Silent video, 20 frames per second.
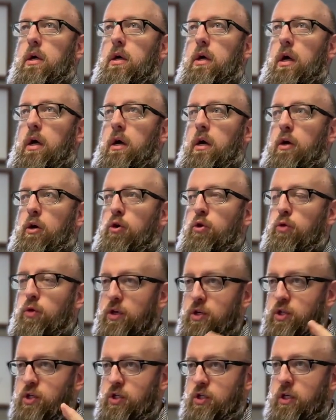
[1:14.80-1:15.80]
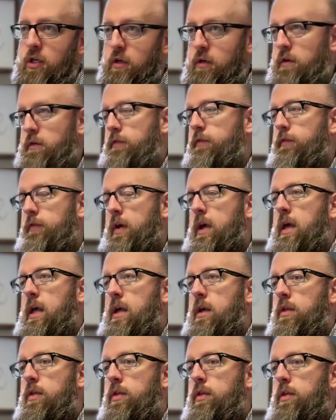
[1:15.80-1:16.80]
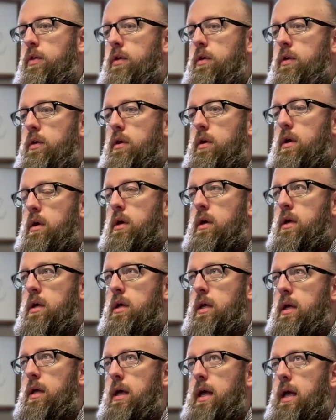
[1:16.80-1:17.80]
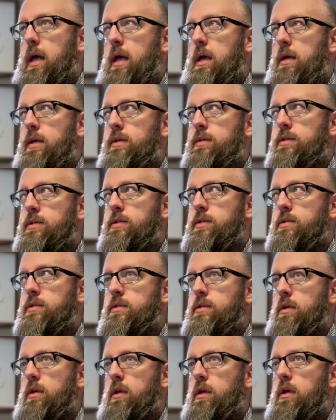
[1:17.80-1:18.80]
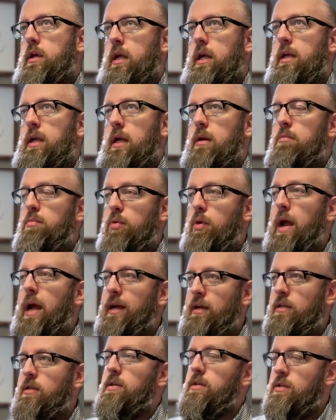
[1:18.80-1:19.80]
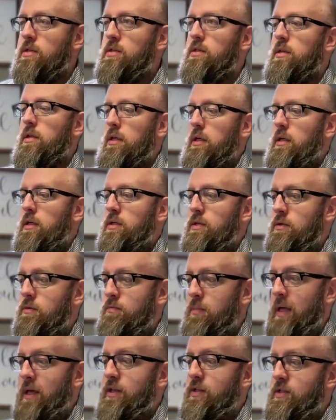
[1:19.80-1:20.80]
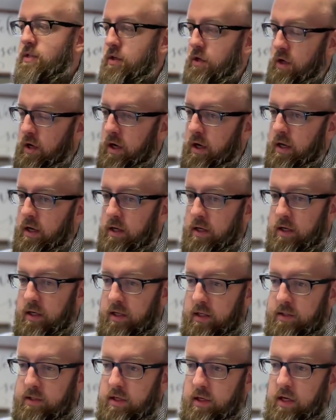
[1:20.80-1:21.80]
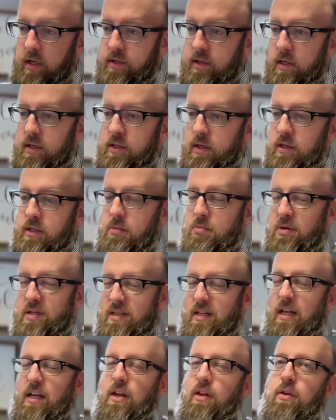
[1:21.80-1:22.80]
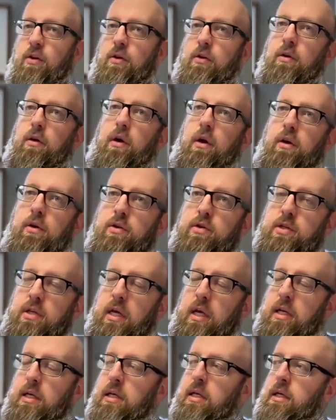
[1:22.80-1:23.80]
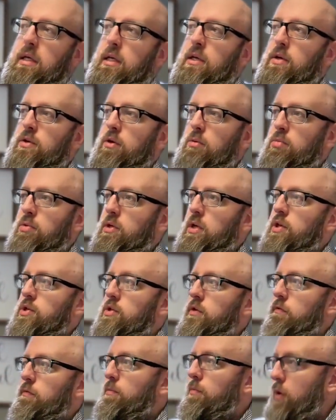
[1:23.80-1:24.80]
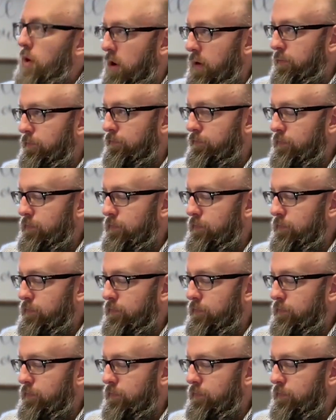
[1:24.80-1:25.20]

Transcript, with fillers: uh, Christian faith uh, has and, and practice is based on is a, is a, is a particular understanding and interpretation of Paul.